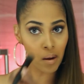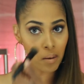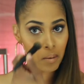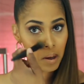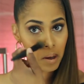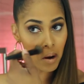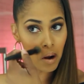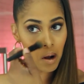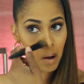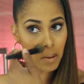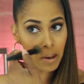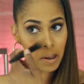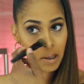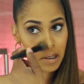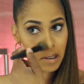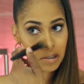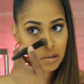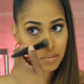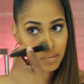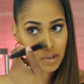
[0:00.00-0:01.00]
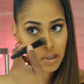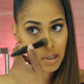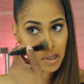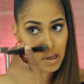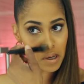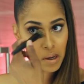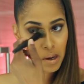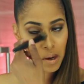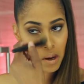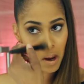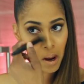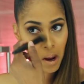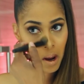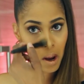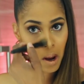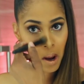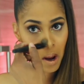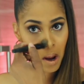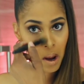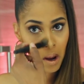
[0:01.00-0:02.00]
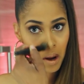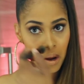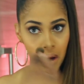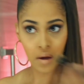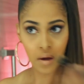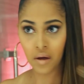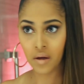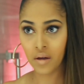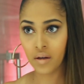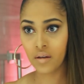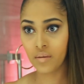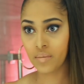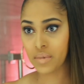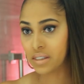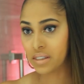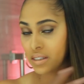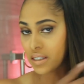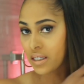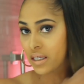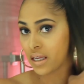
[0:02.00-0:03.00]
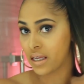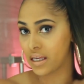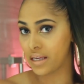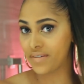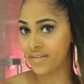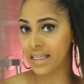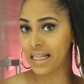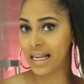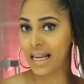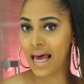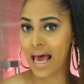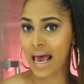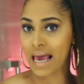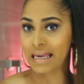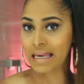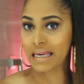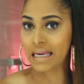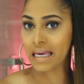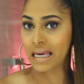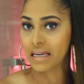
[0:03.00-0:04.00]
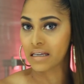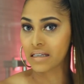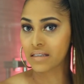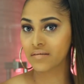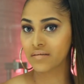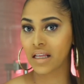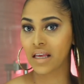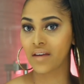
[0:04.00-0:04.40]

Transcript: let me call my husband in. Let me see if he like it. If